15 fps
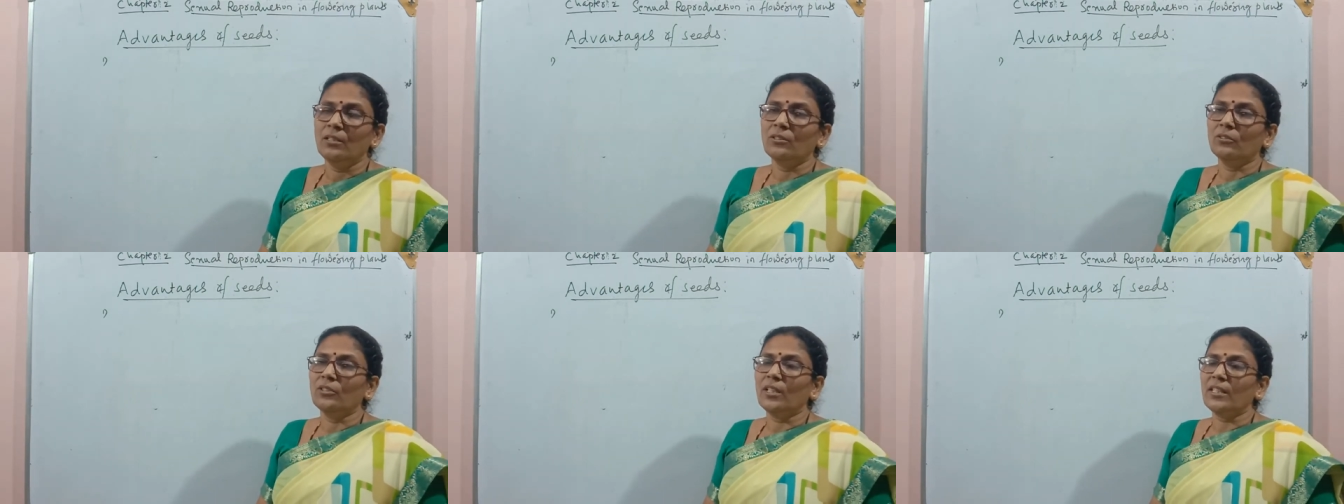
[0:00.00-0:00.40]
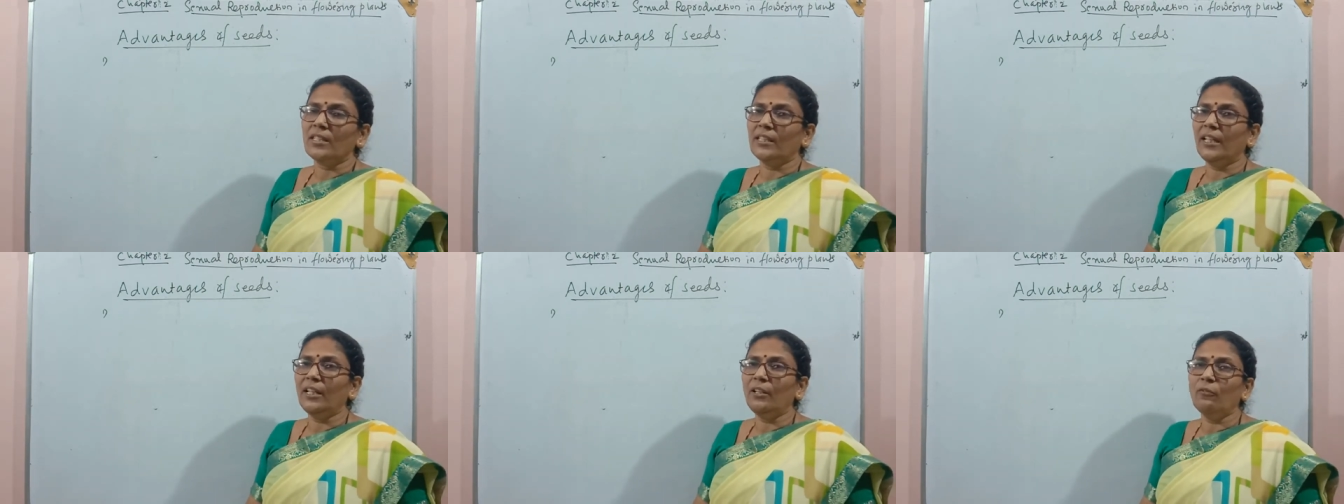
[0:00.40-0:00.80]
So the
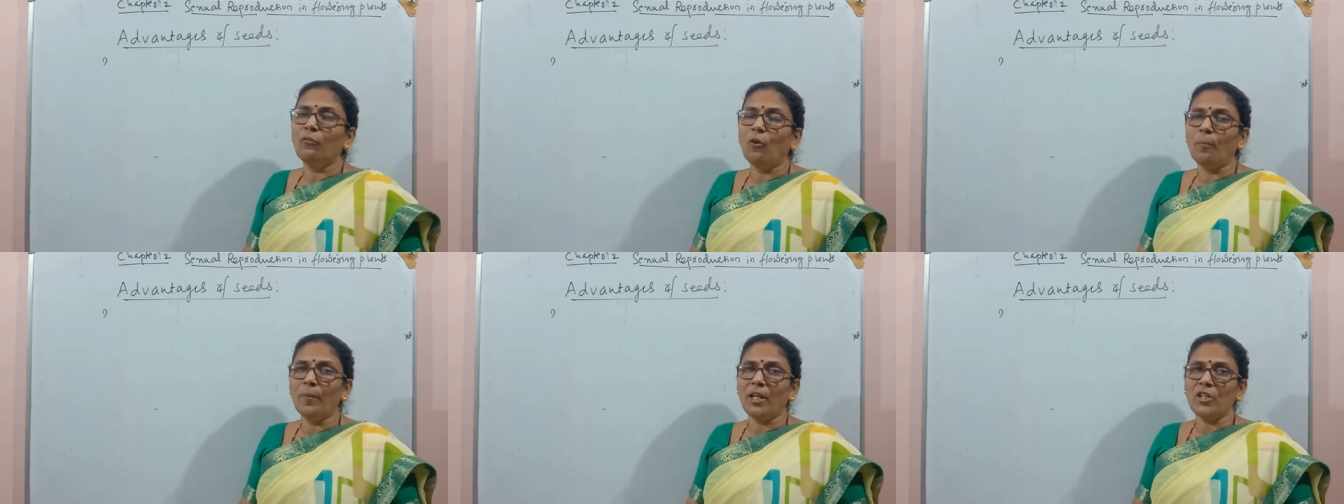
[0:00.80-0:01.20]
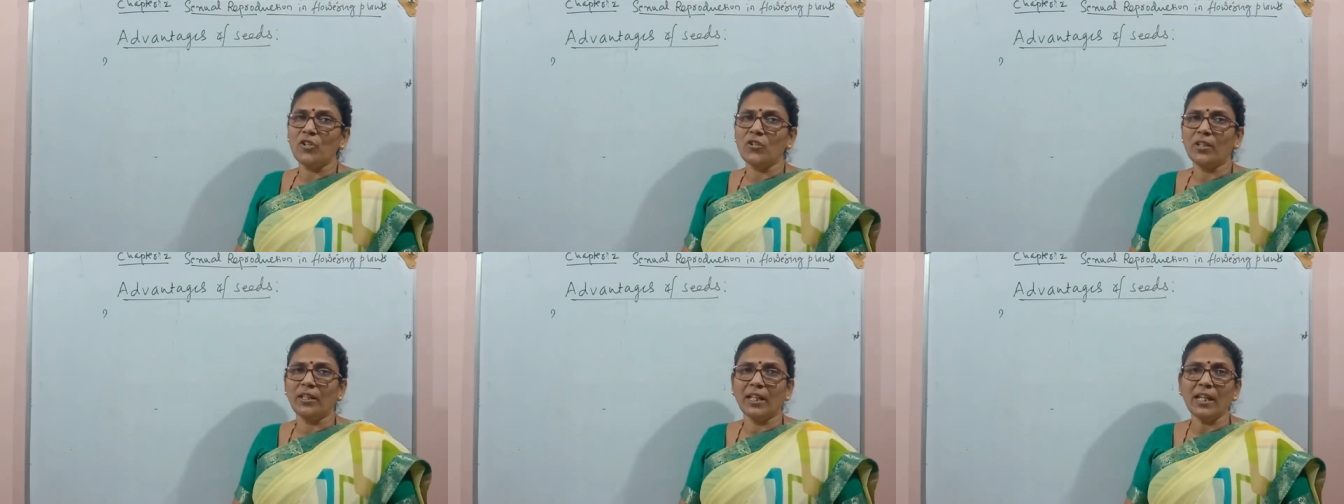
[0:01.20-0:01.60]
seed
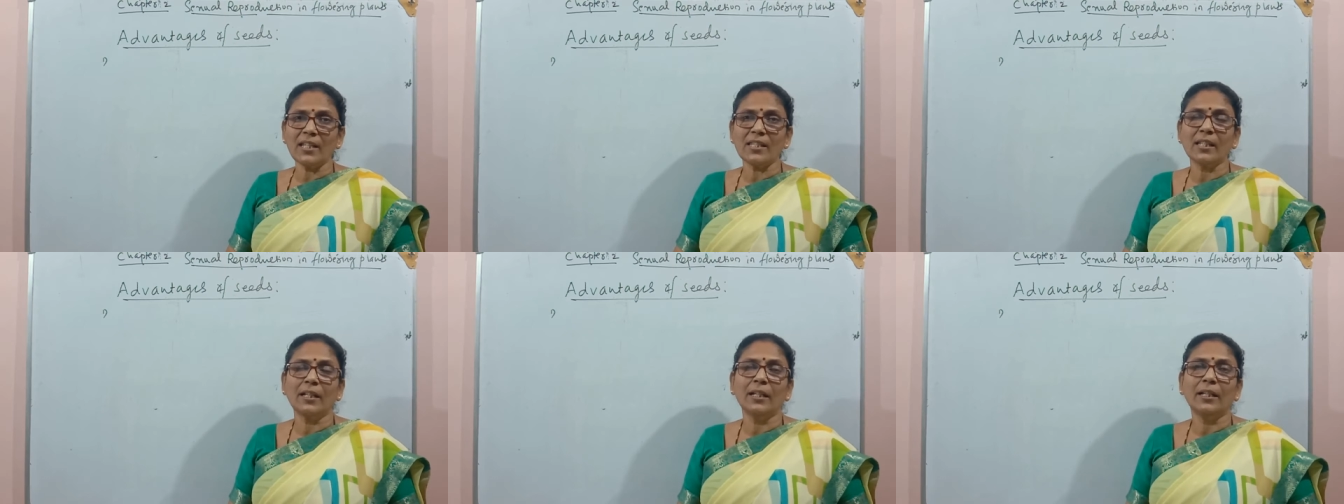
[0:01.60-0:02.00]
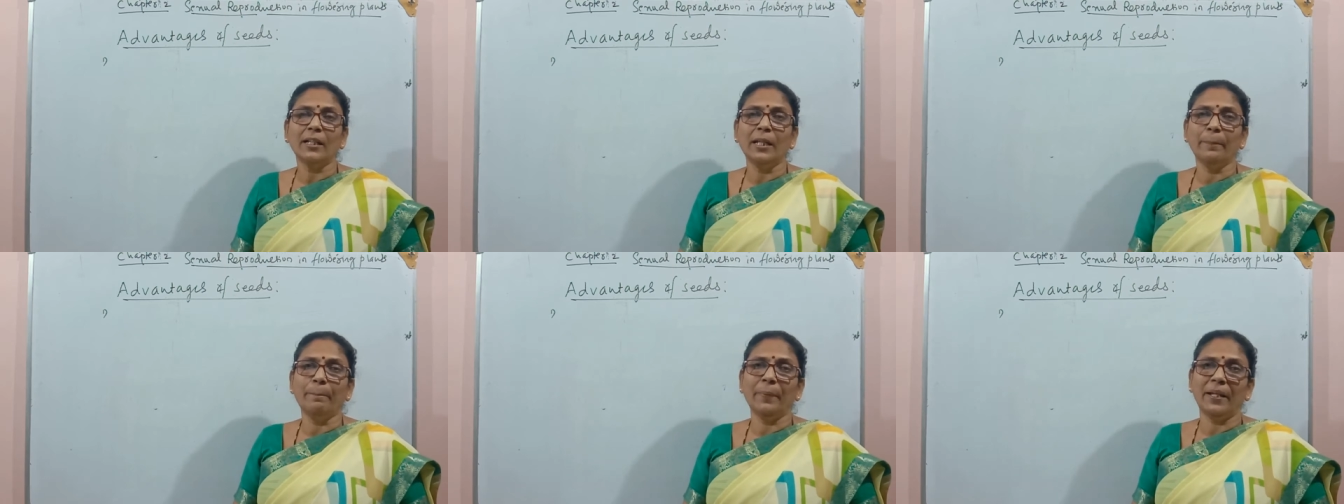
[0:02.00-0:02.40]
formation is
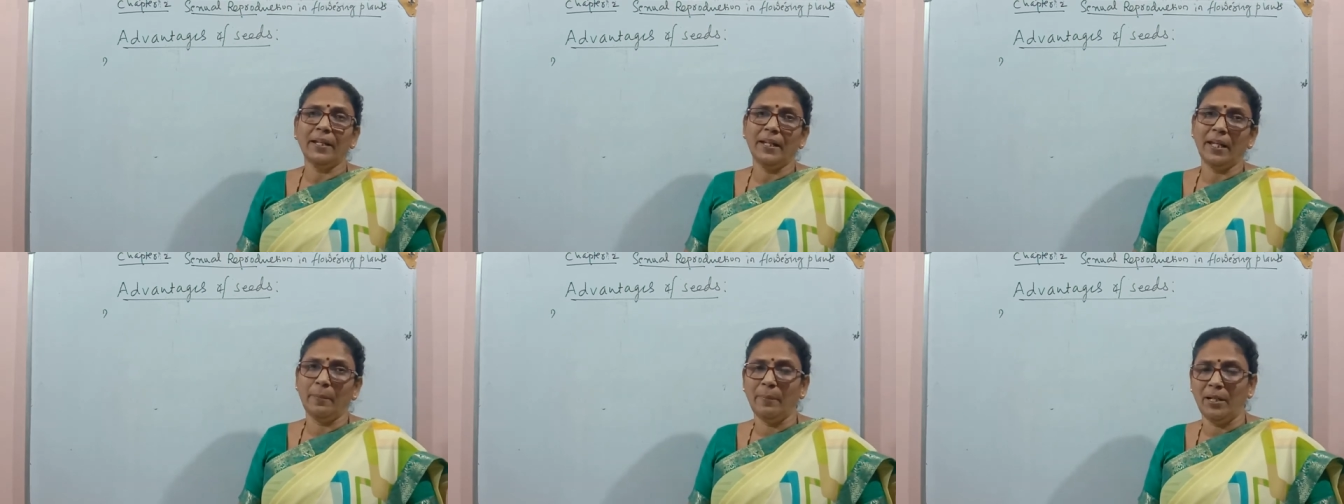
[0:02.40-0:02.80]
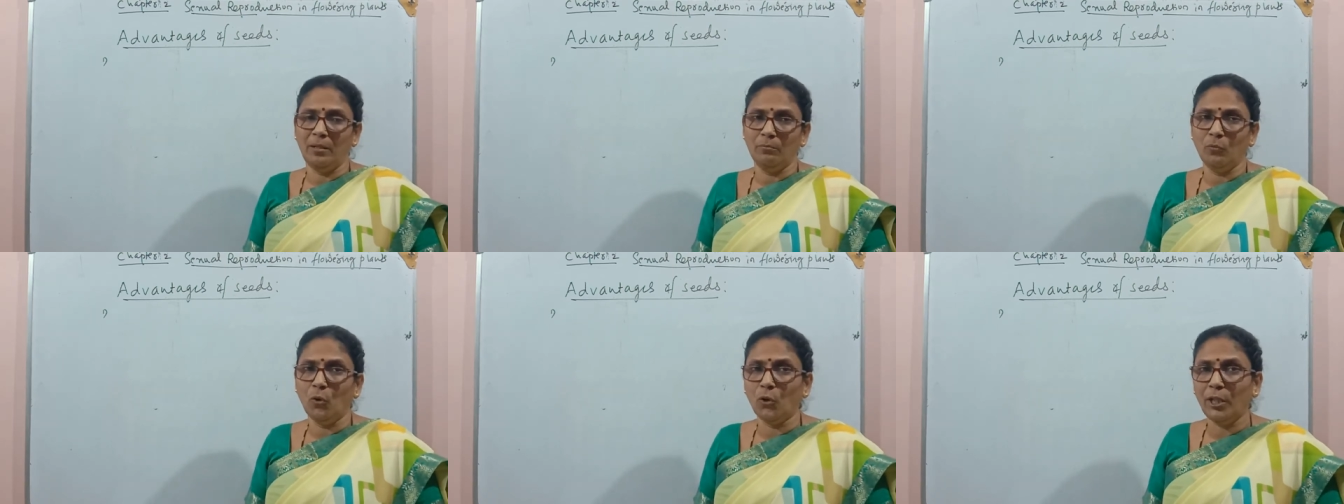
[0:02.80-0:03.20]

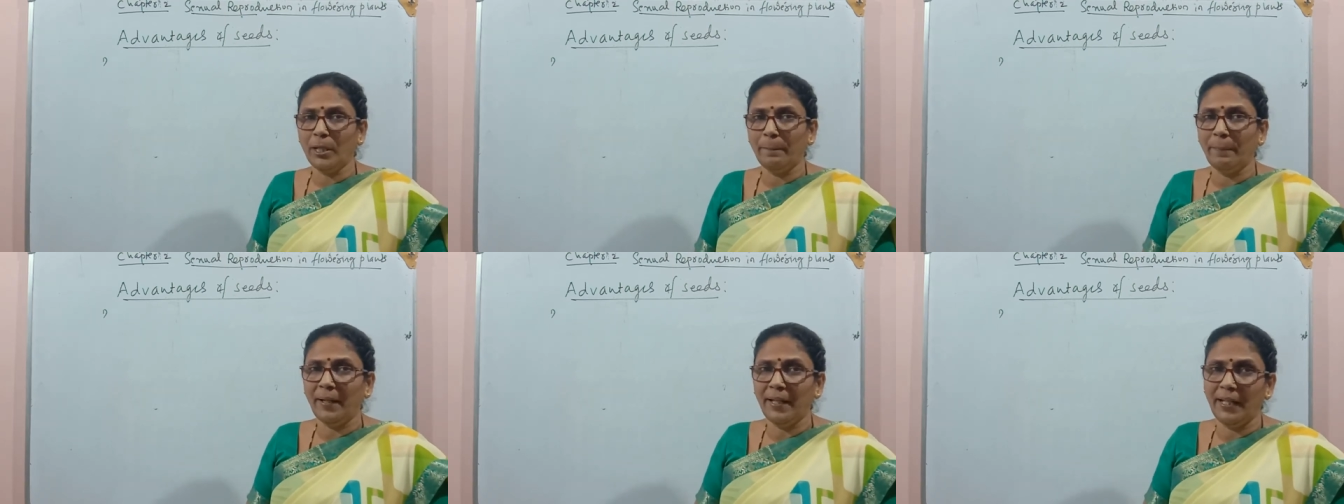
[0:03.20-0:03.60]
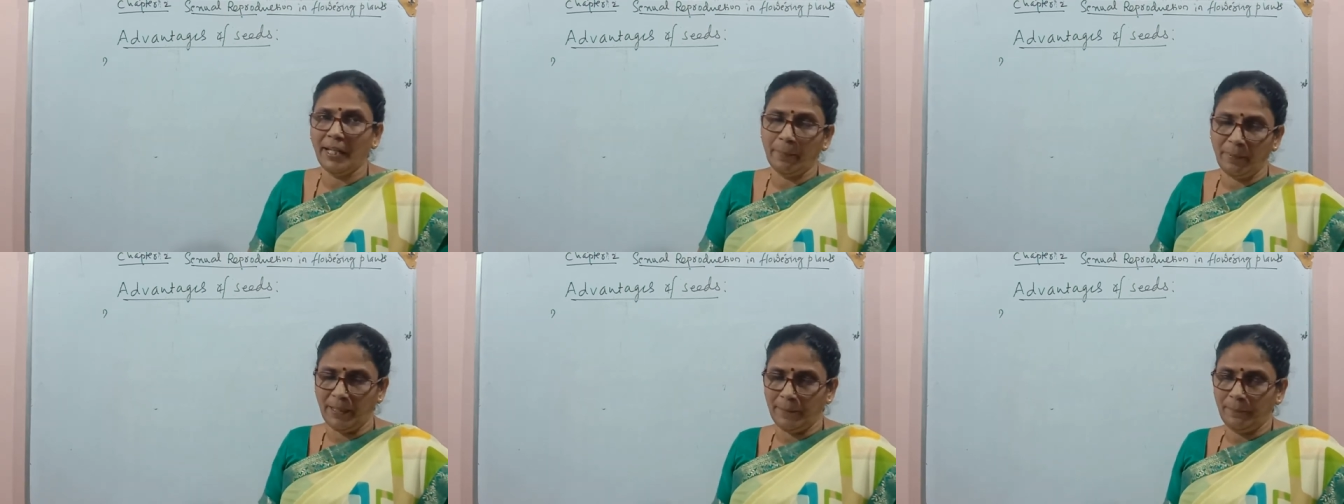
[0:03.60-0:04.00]
dependable, more
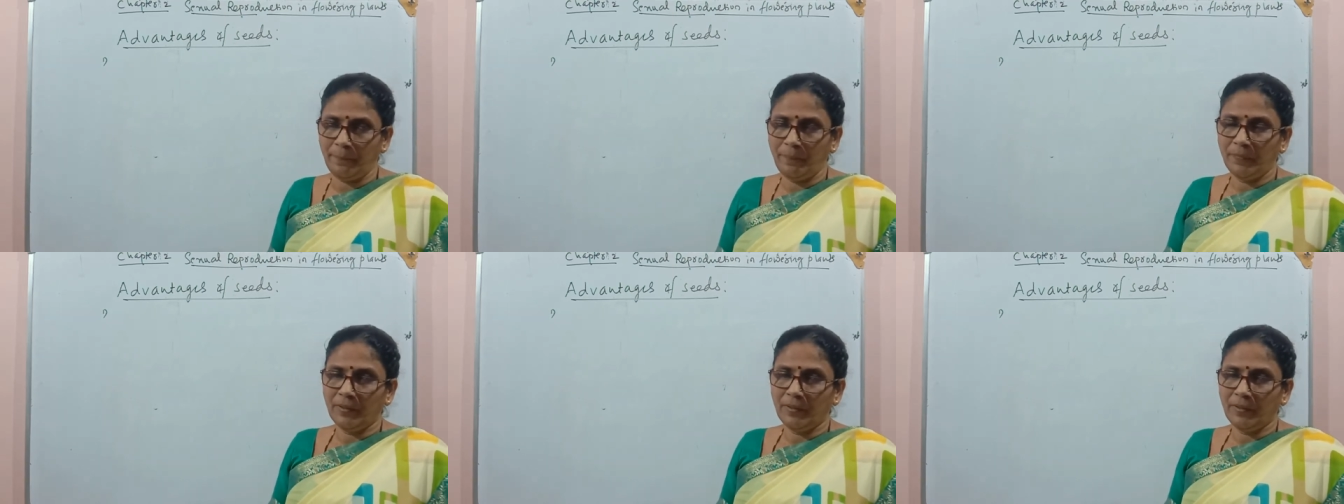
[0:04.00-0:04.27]
dependable,